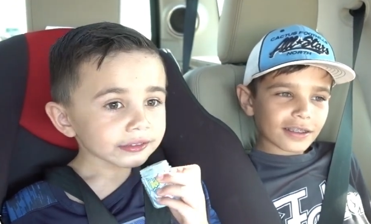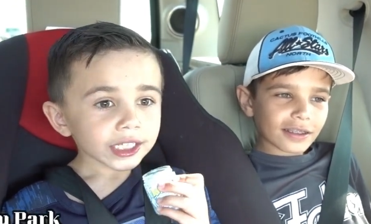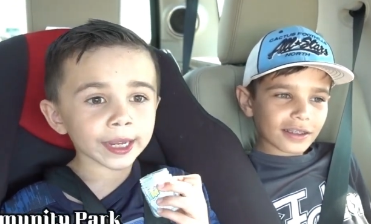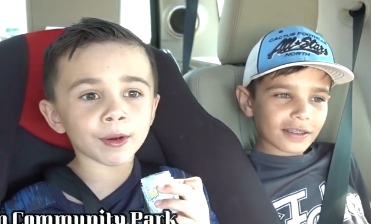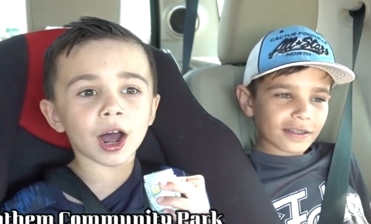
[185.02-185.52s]

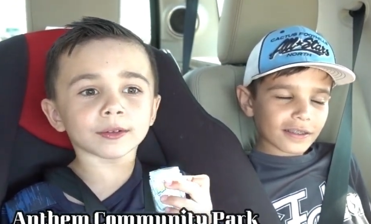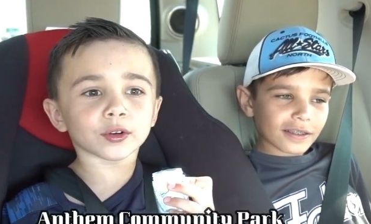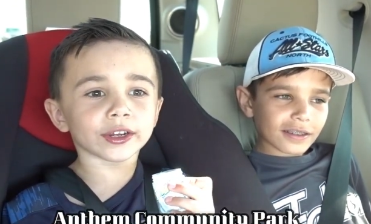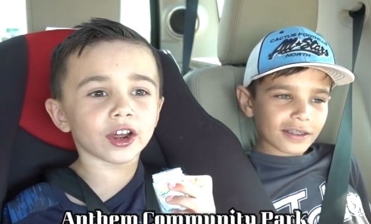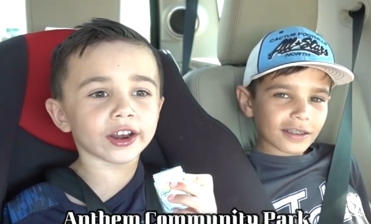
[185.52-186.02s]
Speaker 1: Hey mom, can
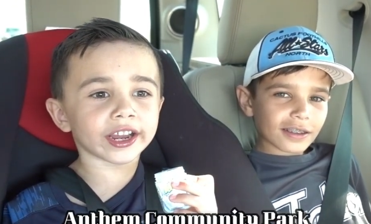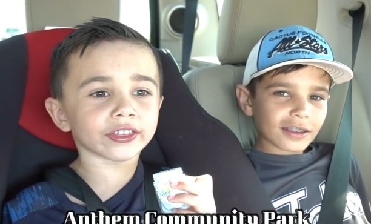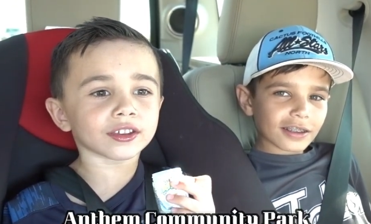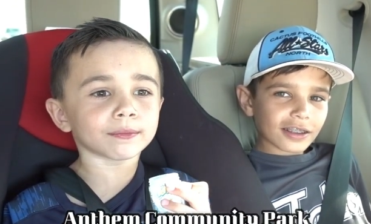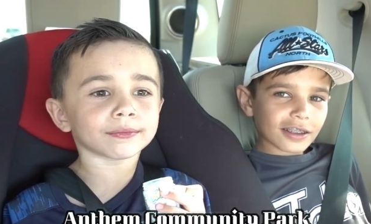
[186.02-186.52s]
we go to
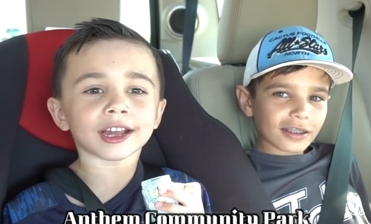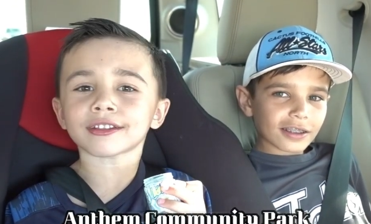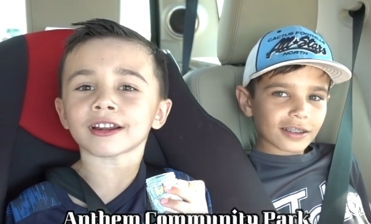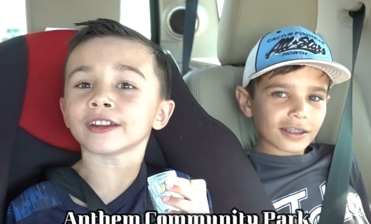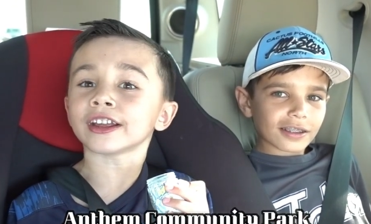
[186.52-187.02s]
Anthem? That's
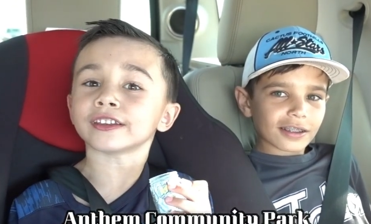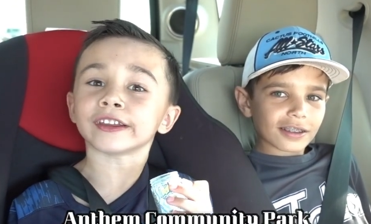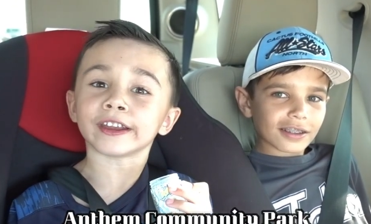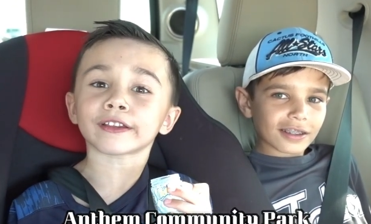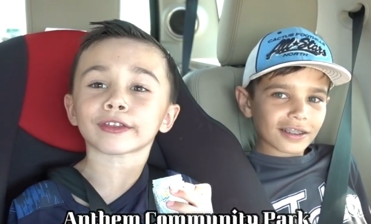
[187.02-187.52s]
how you get to
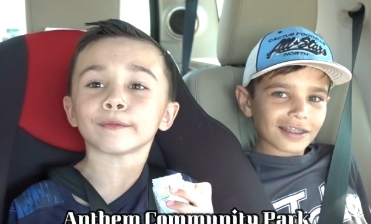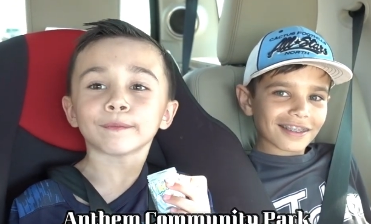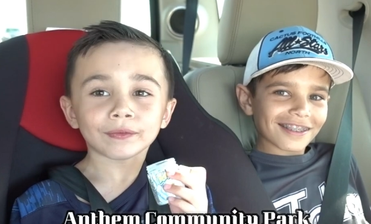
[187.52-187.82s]
Anthem.